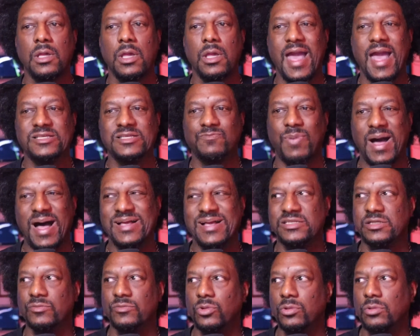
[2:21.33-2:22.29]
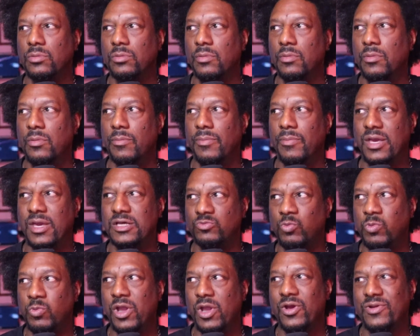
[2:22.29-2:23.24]
as possible because
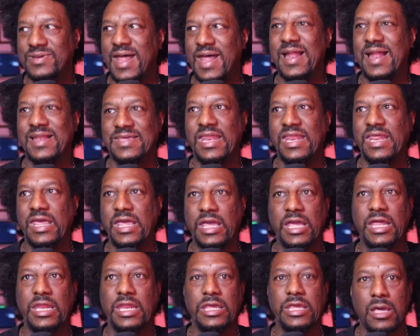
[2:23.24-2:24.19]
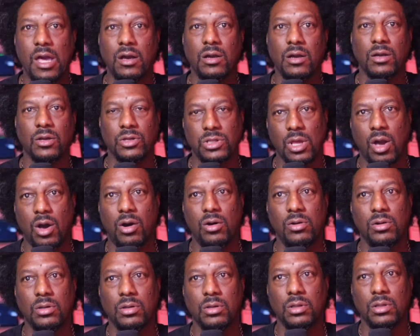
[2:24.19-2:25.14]
we're not getting any younger, y'all.
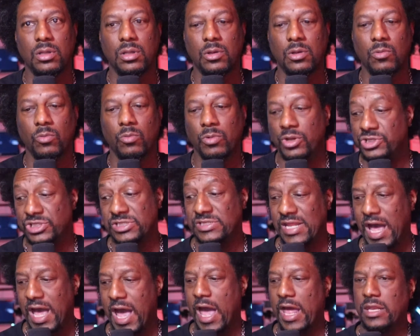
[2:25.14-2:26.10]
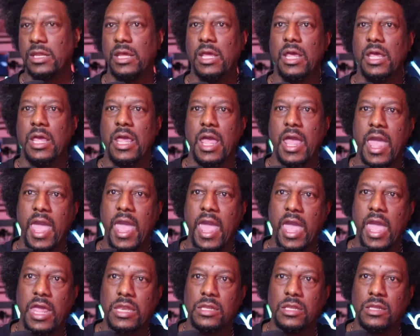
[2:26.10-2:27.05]
We're just not.
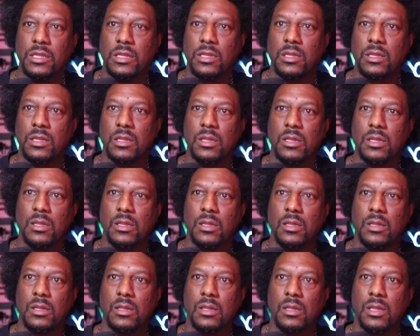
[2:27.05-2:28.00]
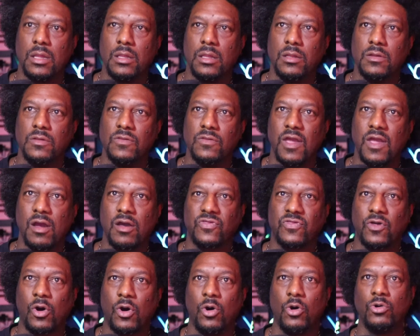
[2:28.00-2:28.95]
And there are
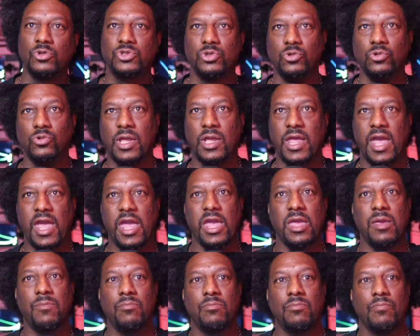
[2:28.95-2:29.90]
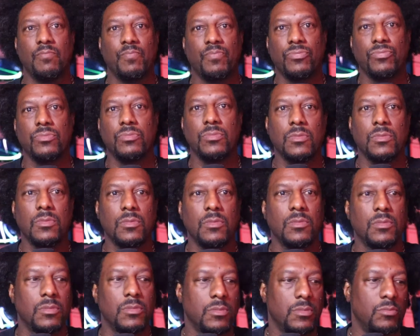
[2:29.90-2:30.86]
those who came
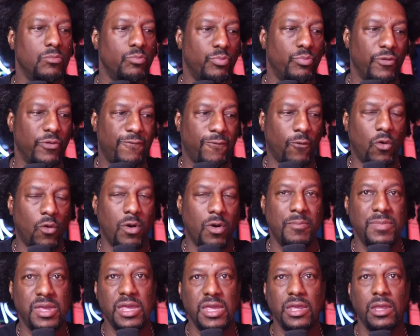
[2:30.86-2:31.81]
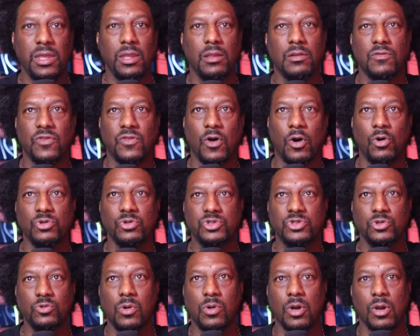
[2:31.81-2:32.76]
before me, those
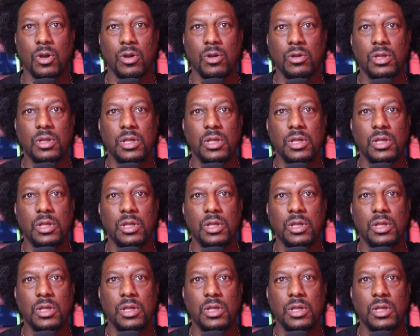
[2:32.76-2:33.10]
who were